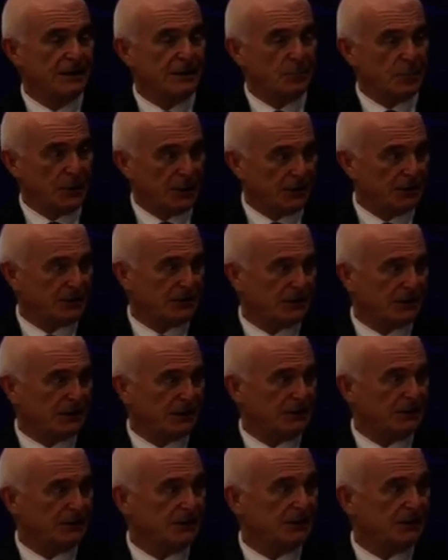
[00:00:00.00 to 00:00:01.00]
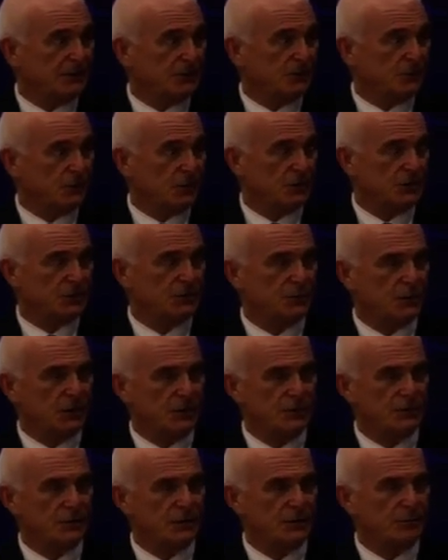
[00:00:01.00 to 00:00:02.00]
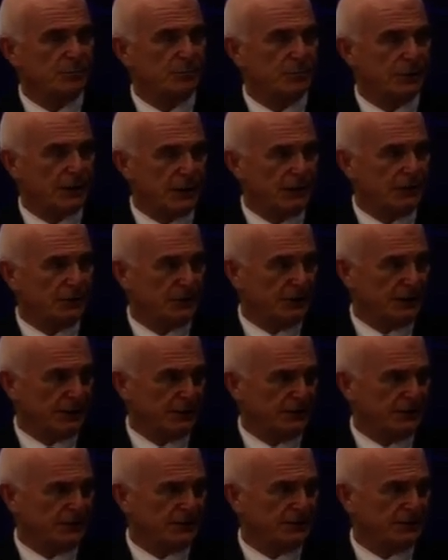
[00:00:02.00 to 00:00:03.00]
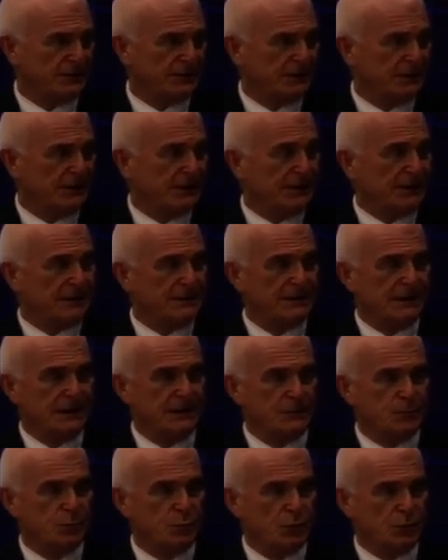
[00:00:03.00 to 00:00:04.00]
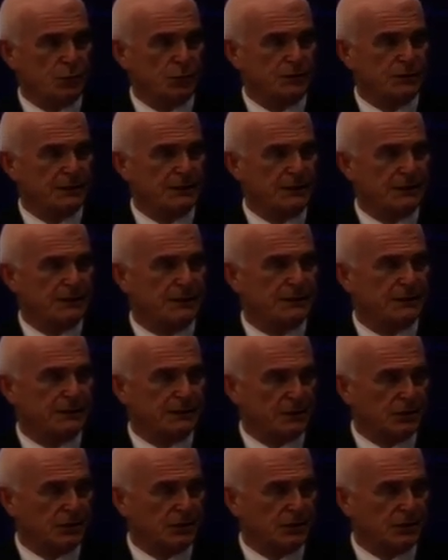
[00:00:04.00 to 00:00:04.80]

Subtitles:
Pakistan was one of the pioneers that brought these